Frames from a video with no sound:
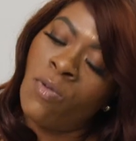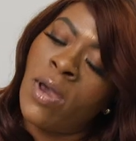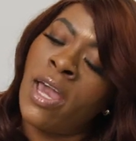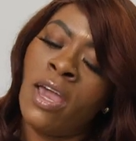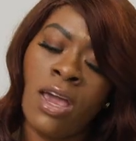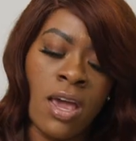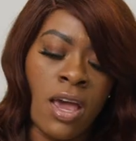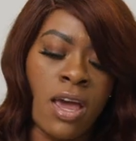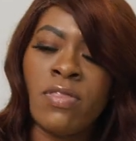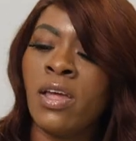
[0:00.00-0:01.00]
away,
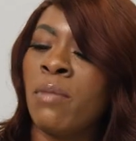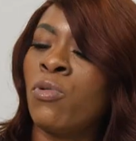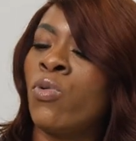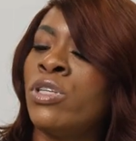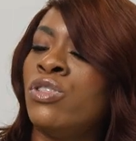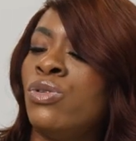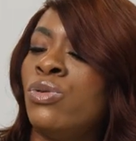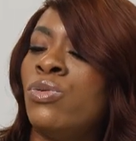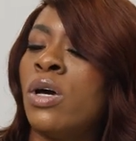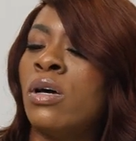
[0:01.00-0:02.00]
and then I'm going
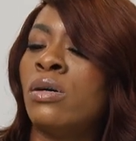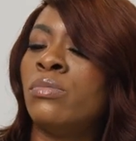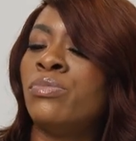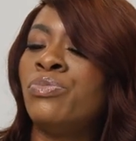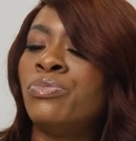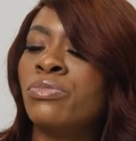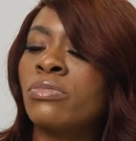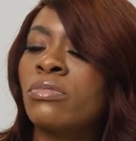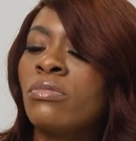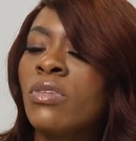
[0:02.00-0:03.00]
to
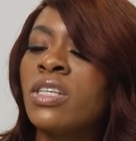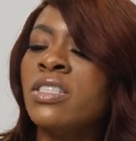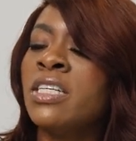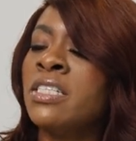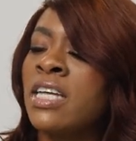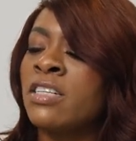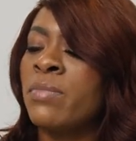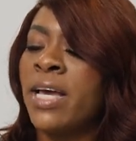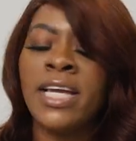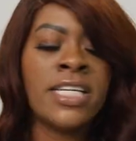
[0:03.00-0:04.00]
sanitize
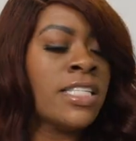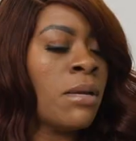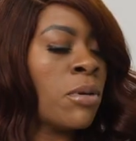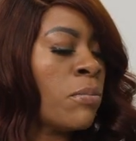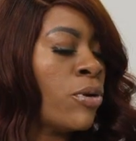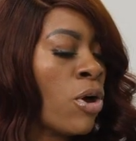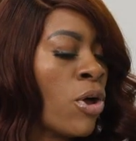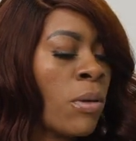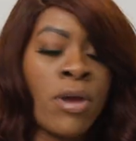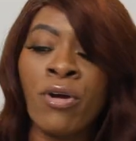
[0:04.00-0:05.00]
my hands, and I'm going to put
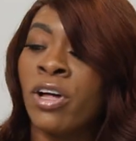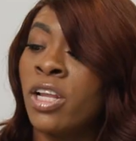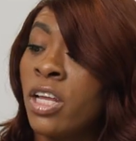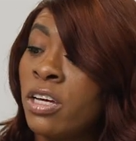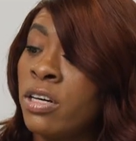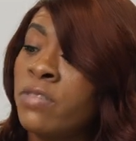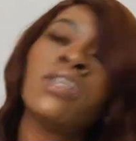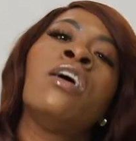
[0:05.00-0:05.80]
on a pair of gloves